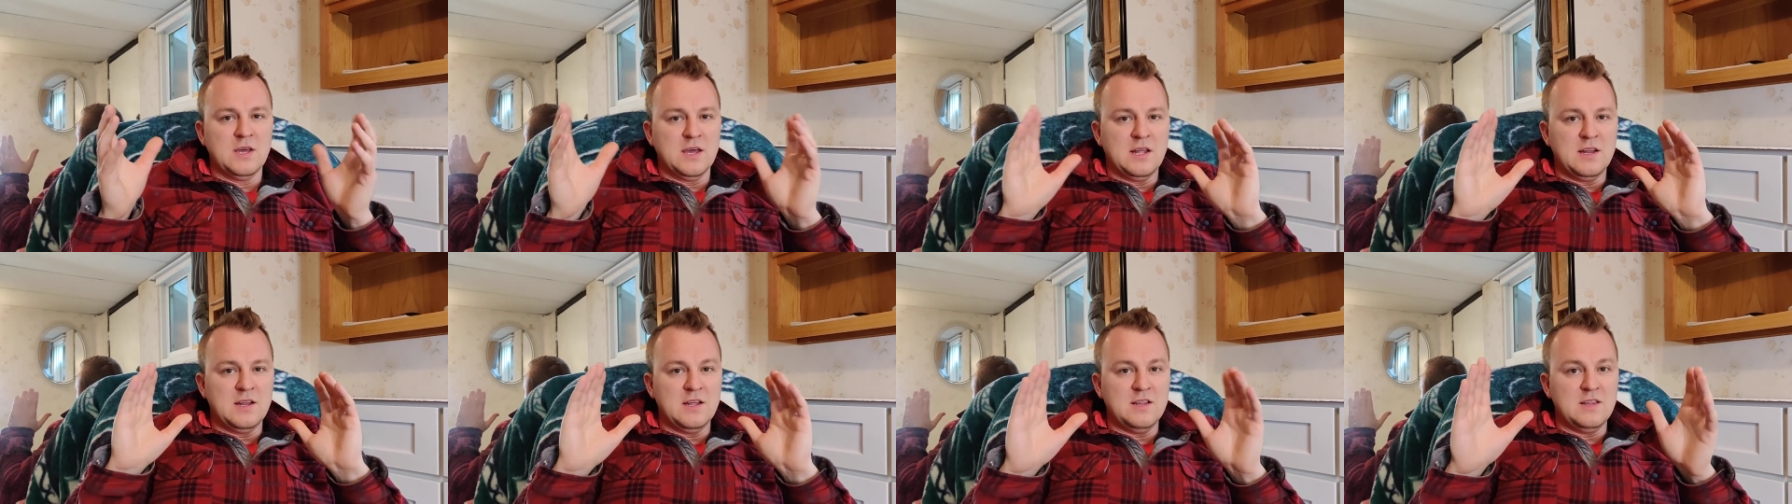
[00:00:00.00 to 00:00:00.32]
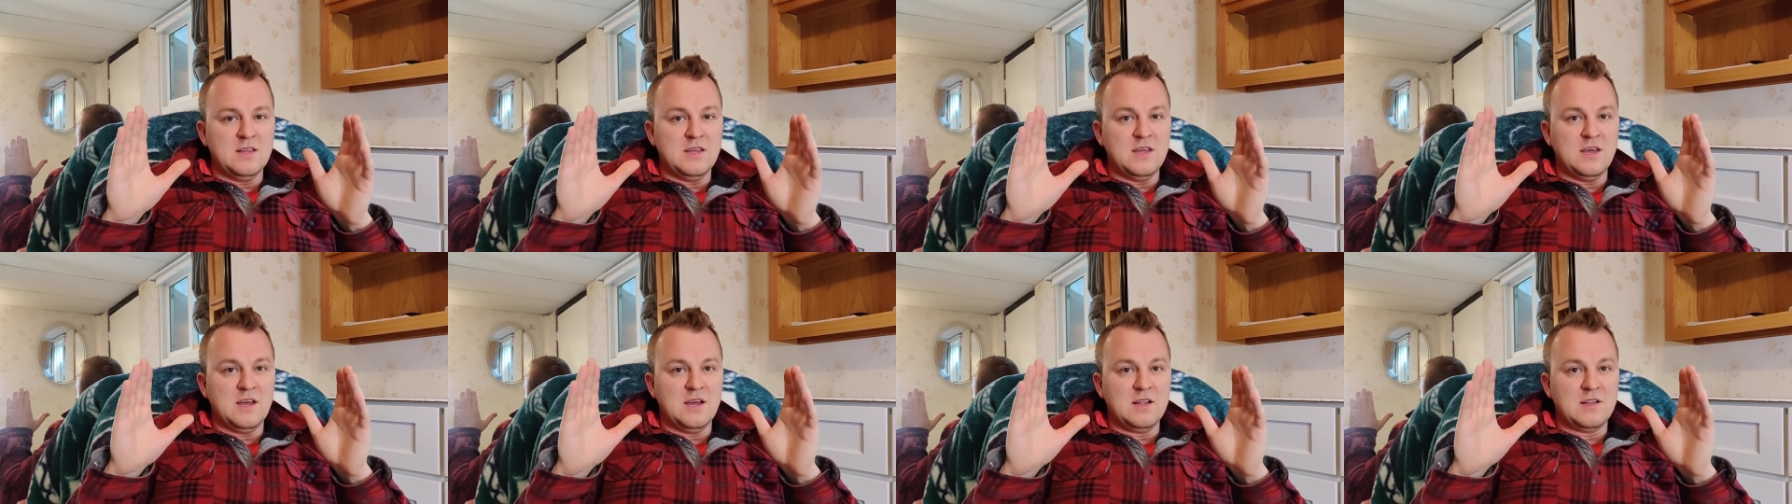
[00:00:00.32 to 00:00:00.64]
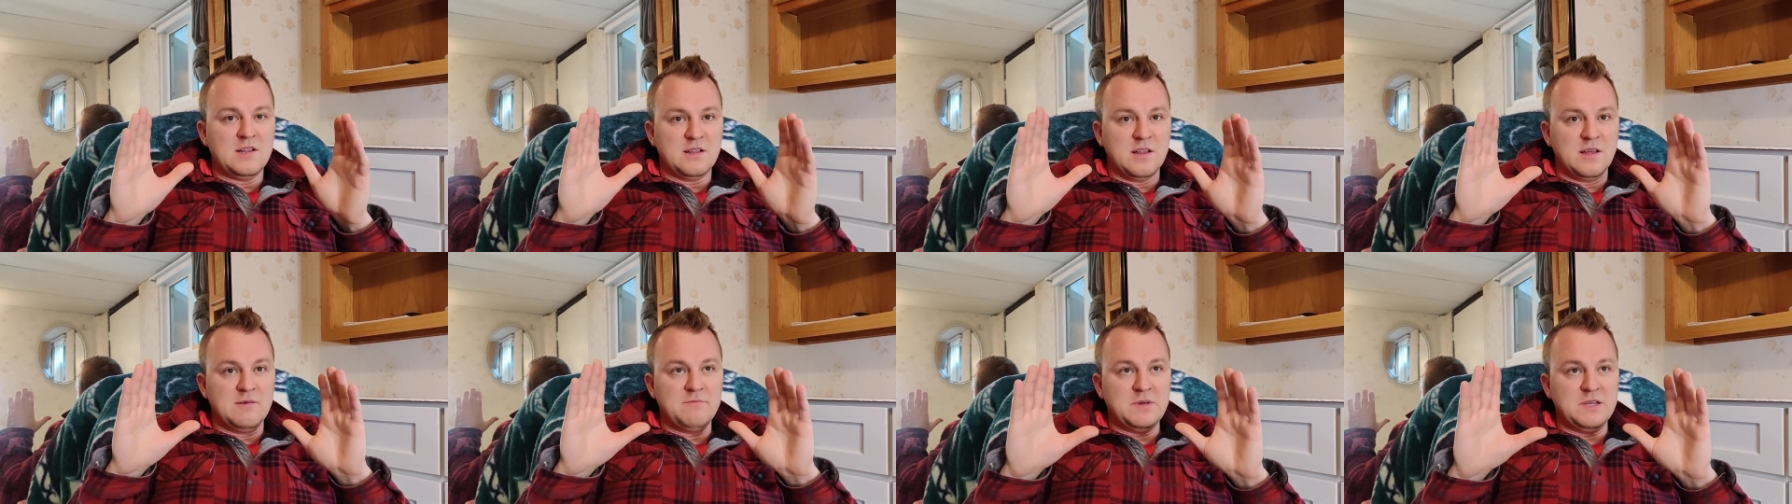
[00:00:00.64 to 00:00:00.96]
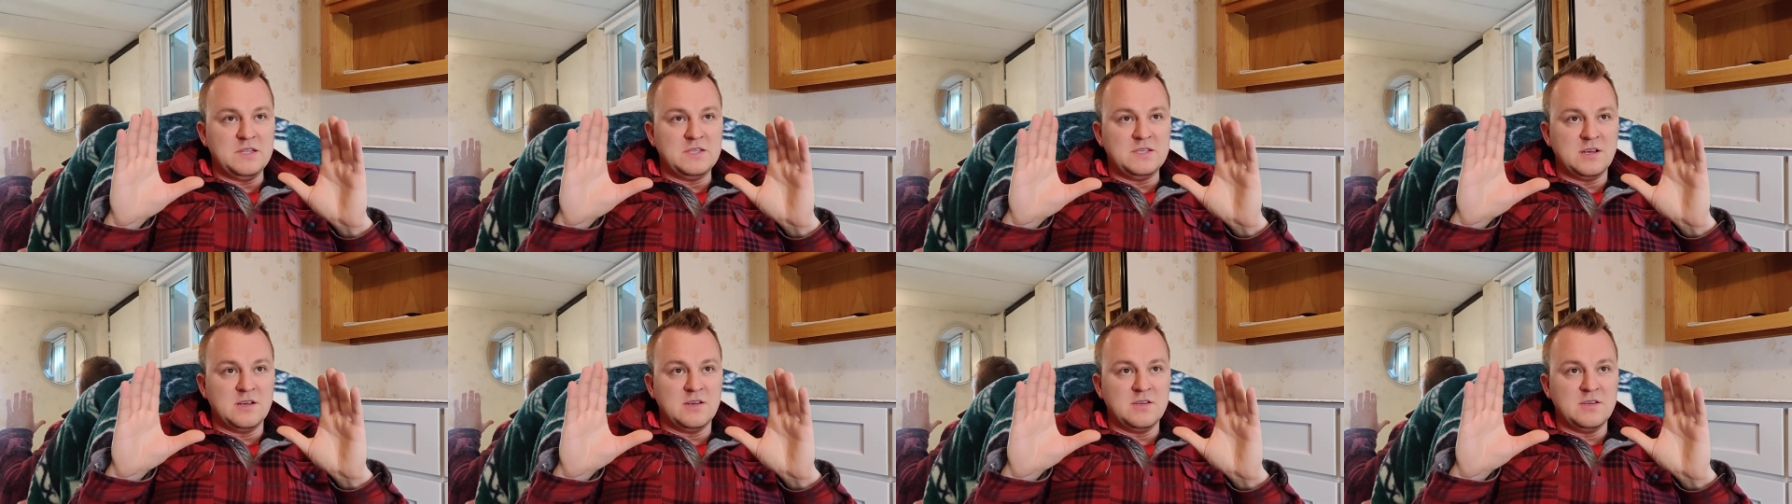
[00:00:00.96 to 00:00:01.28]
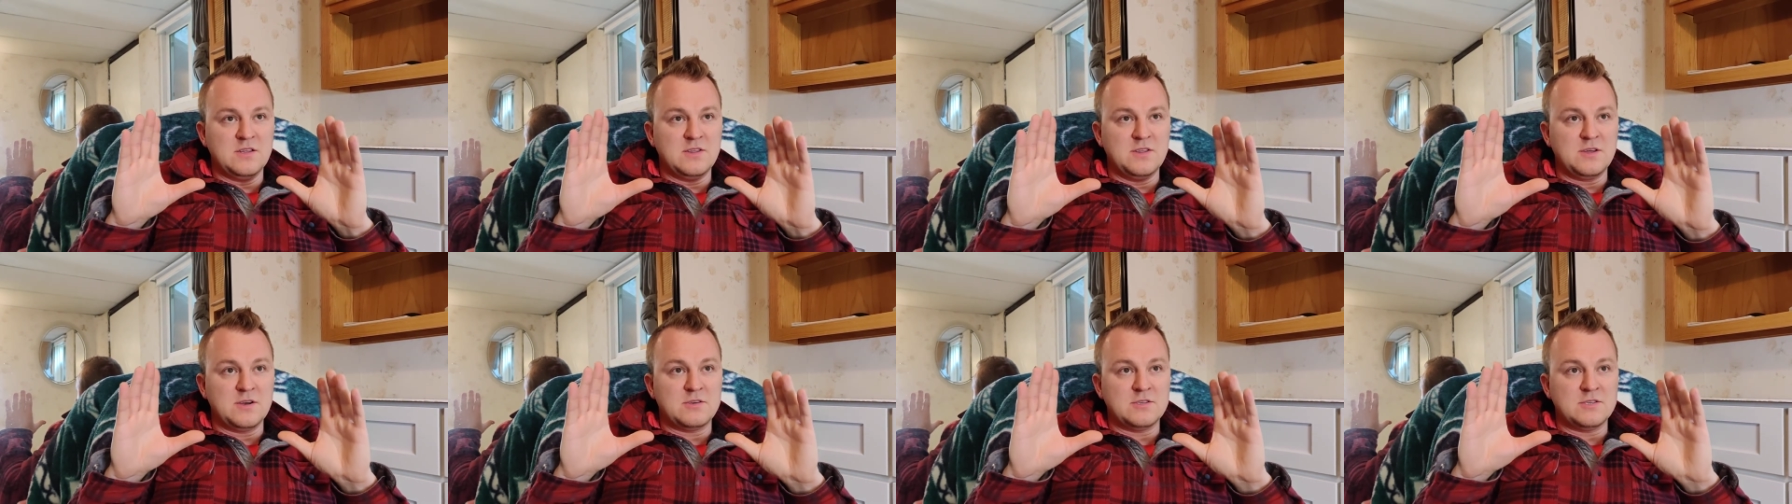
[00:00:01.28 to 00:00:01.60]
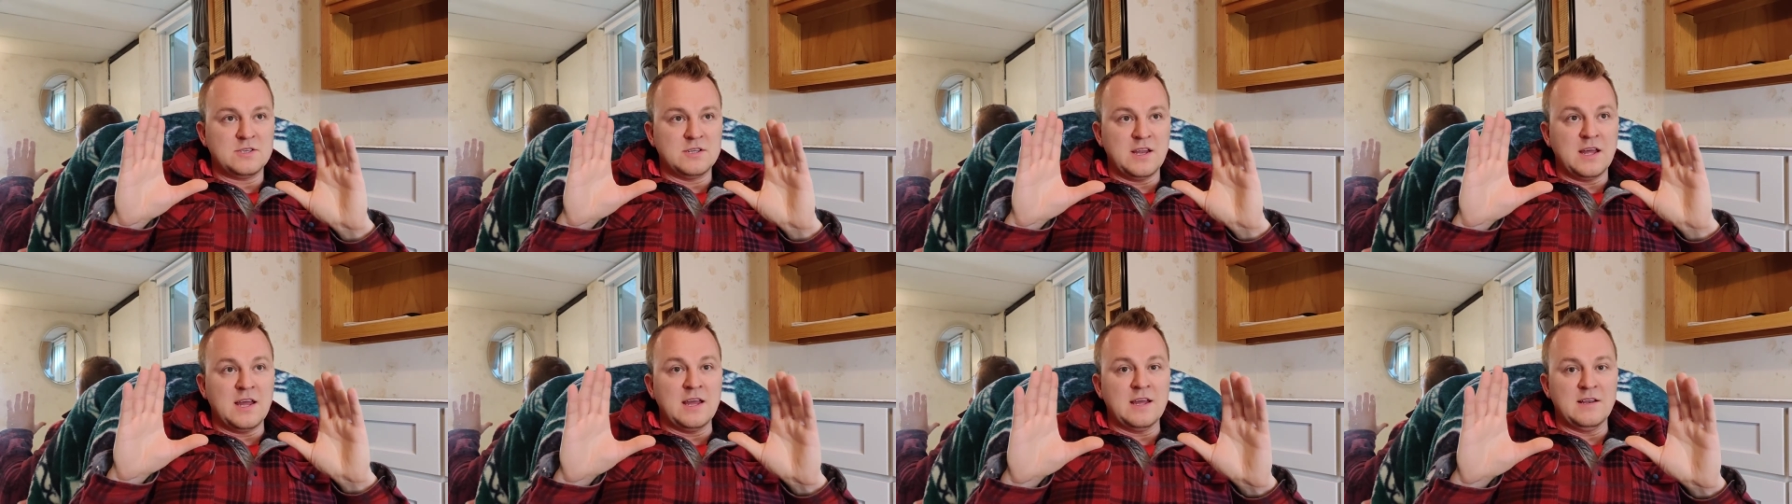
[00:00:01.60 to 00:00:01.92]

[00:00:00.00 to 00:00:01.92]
And in the end, let me tell you, there's an